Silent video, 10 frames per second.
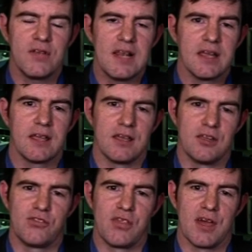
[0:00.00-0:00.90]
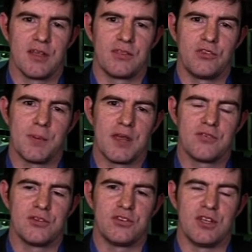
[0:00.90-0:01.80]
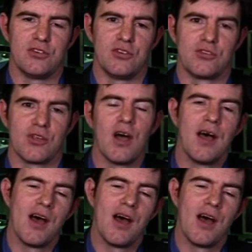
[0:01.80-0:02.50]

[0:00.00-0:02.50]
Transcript: feeling is that these benefit changes